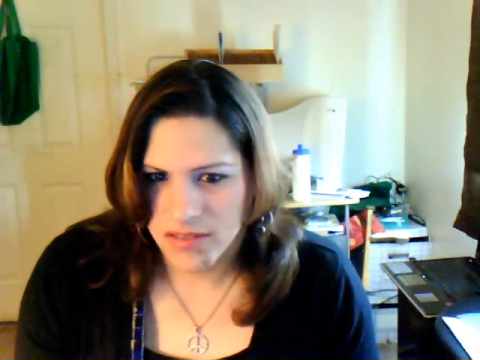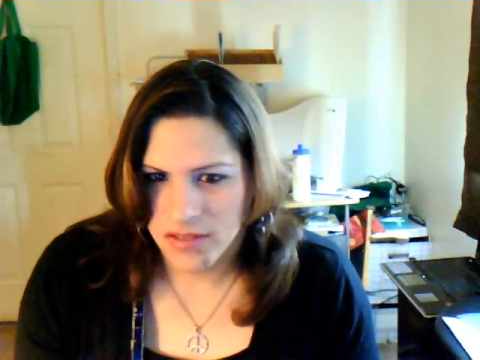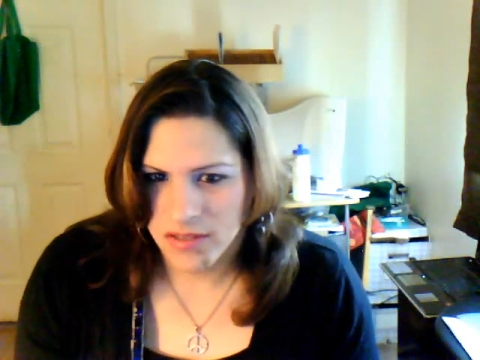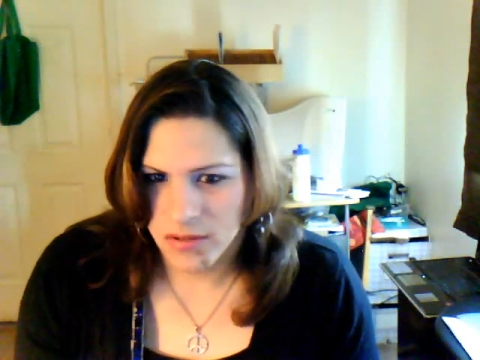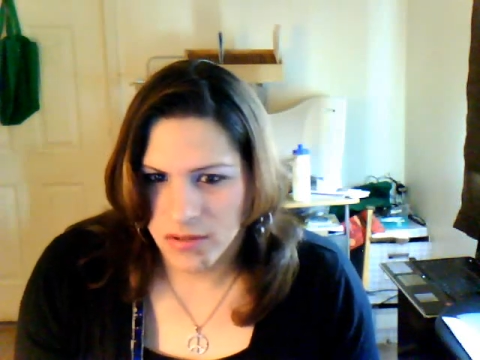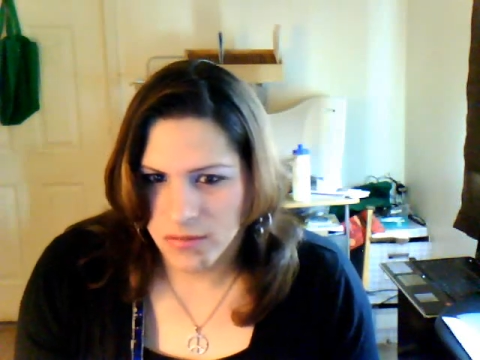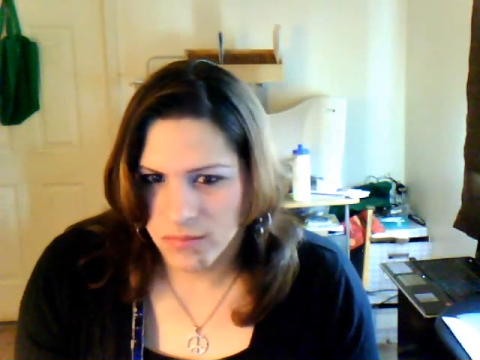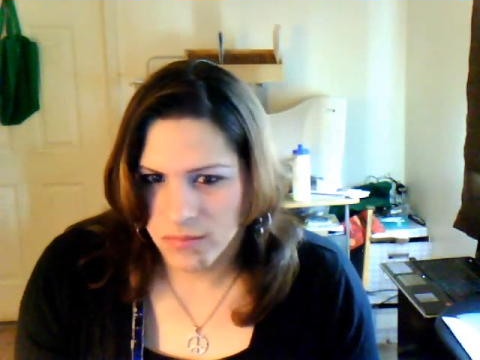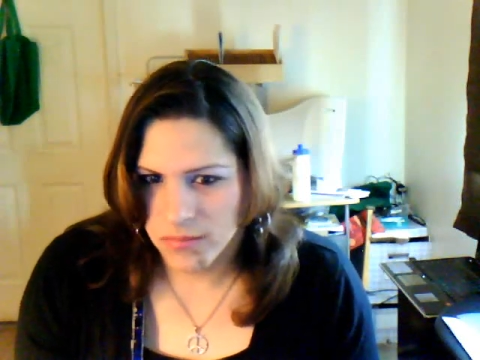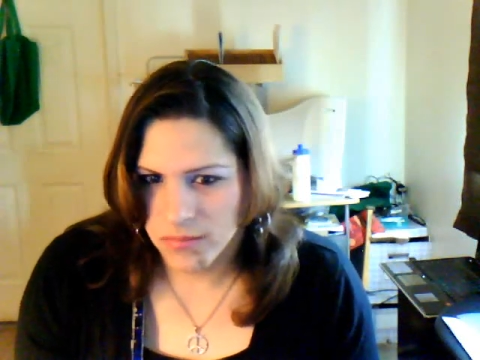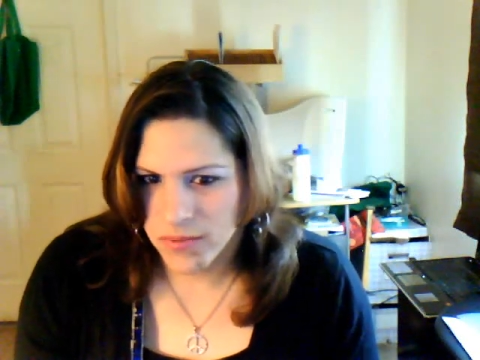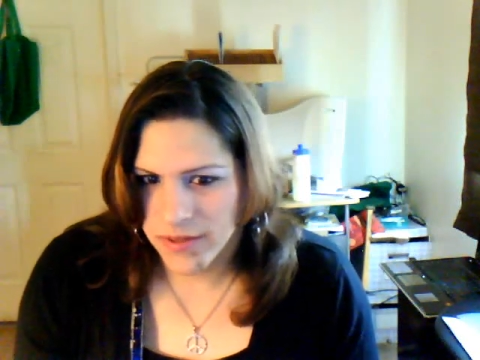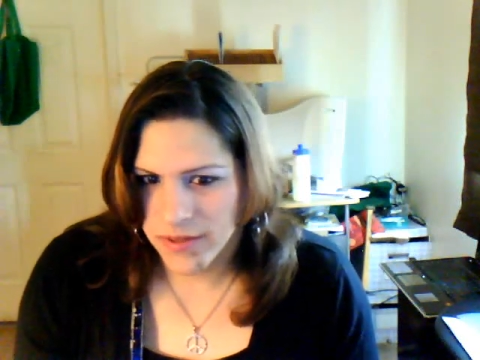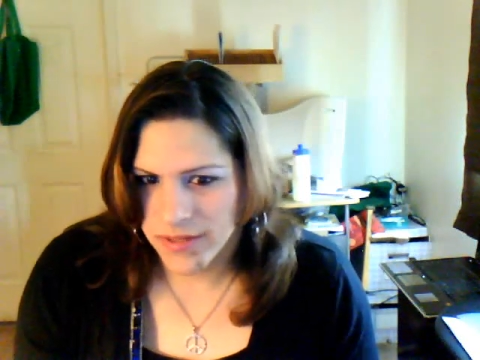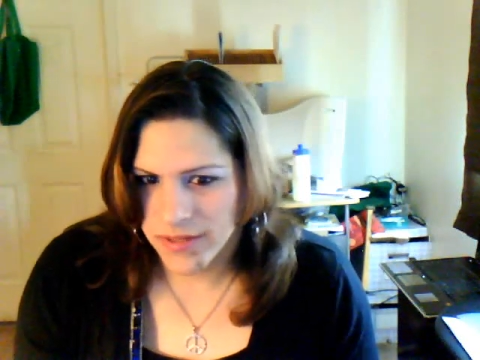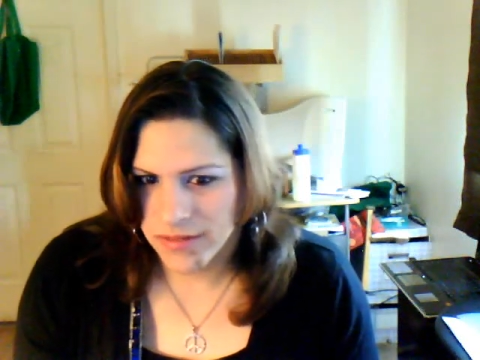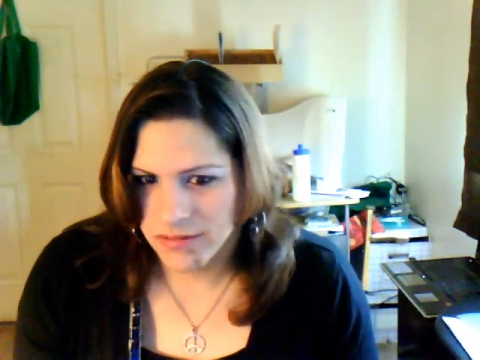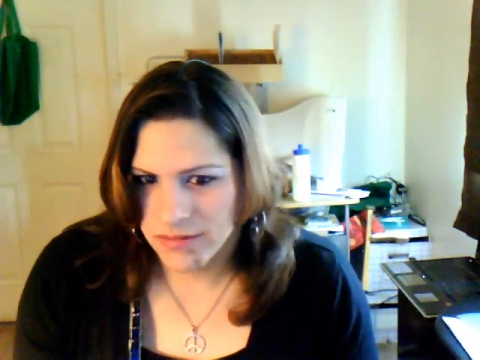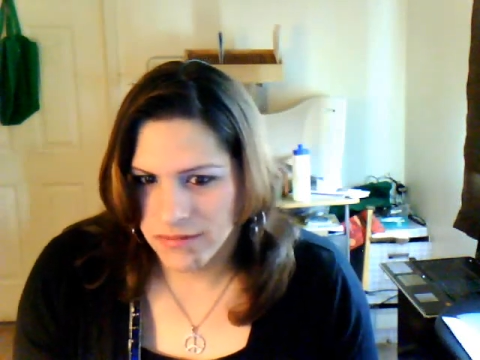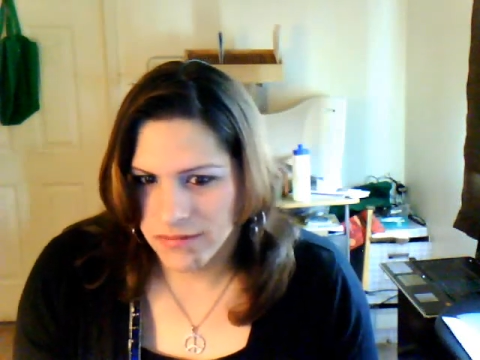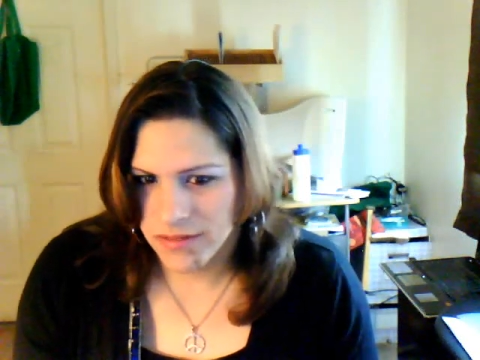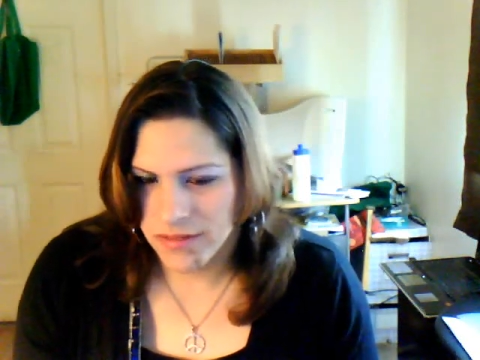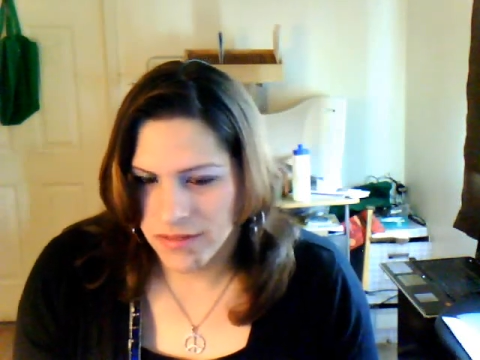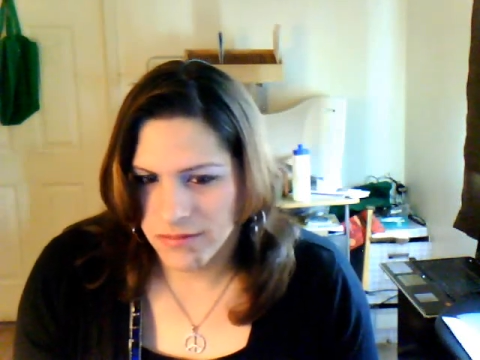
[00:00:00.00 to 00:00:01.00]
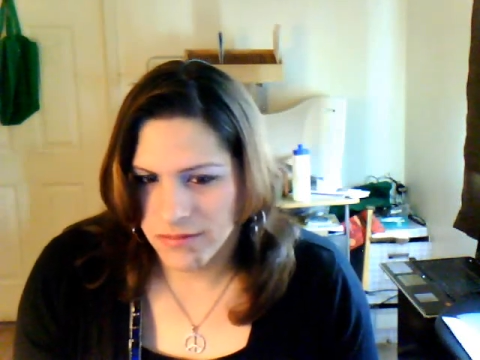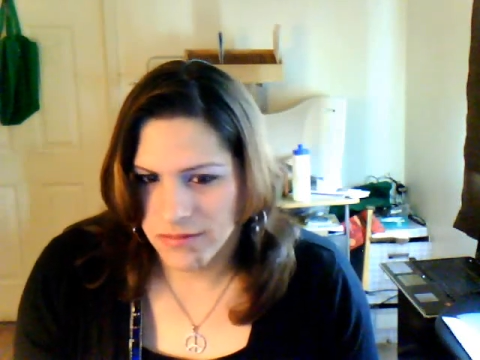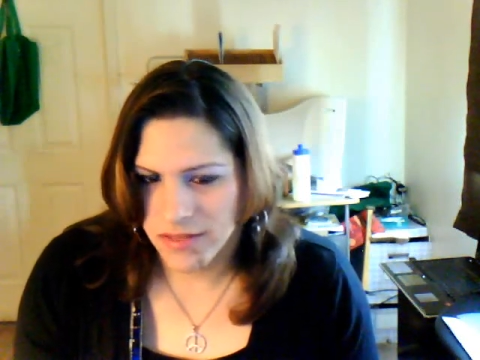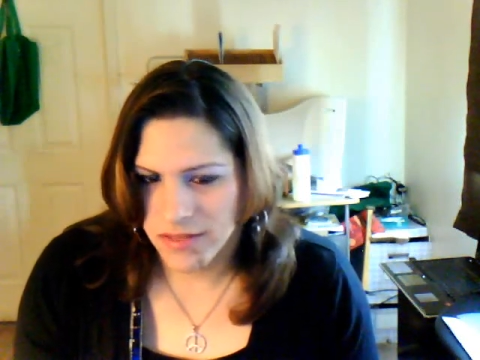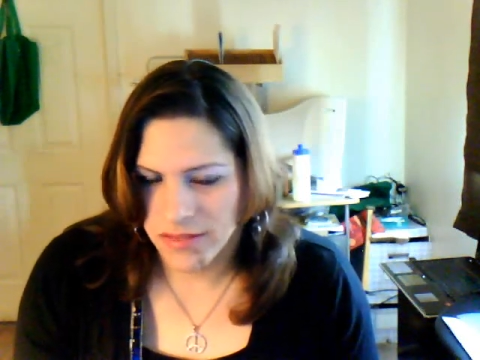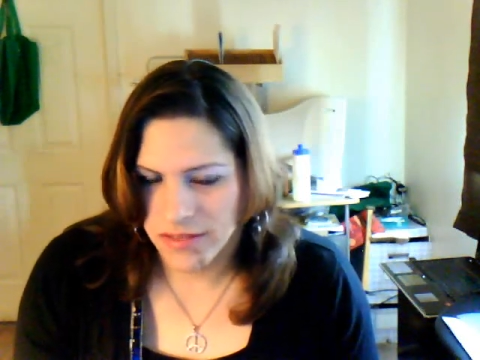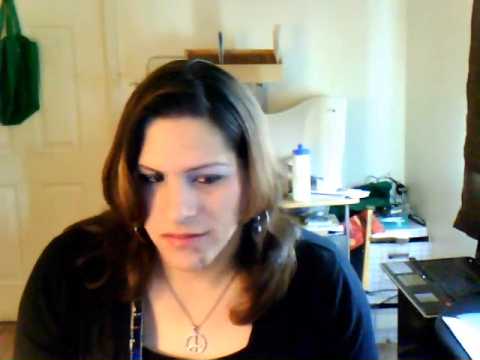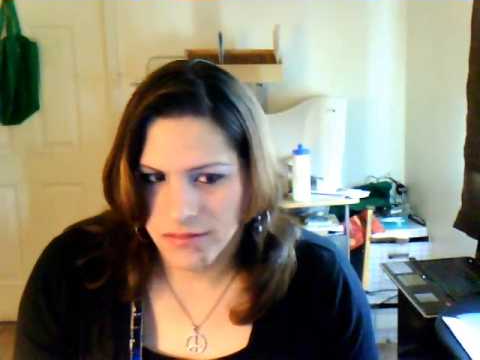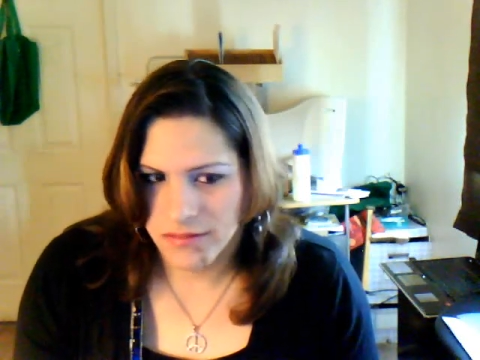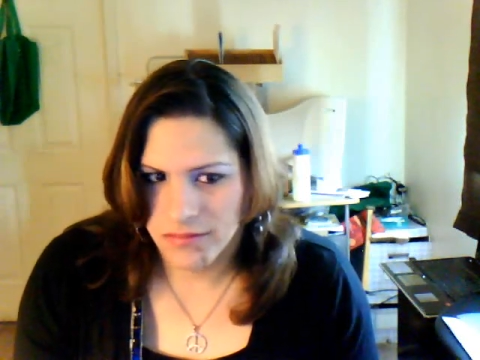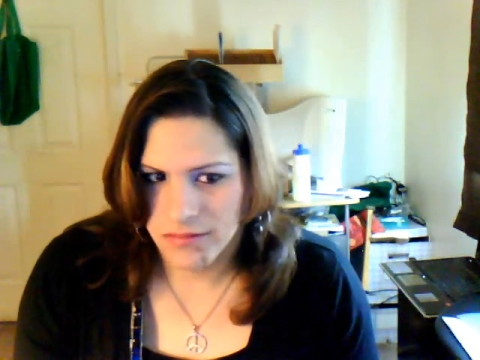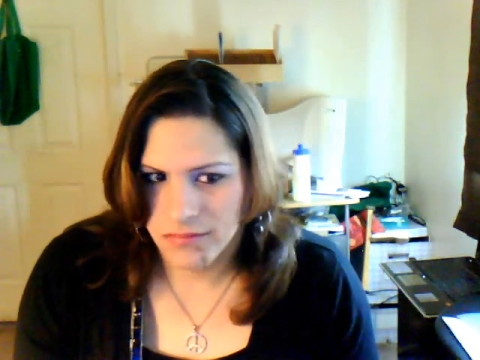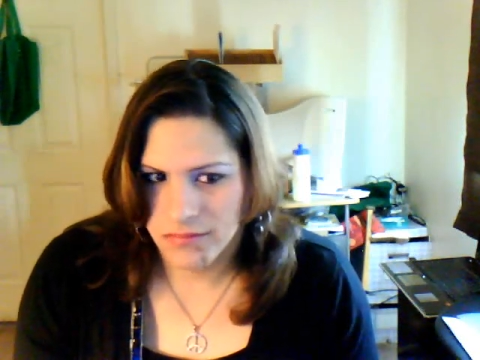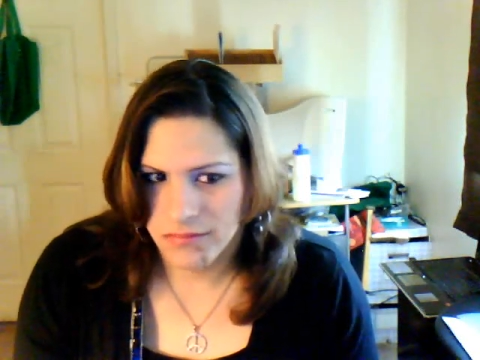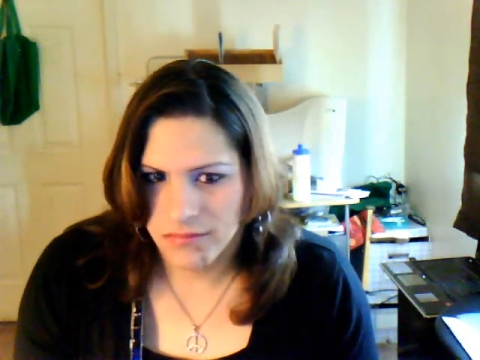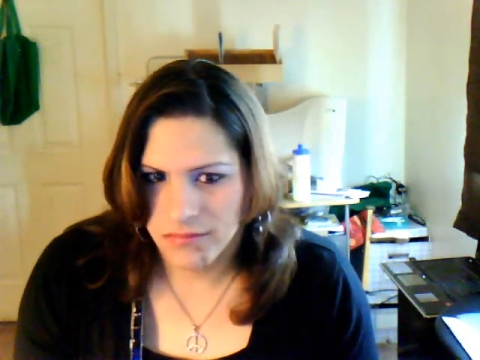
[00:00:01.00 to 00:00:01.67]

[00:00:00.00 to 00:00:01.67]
Don't put, you know, like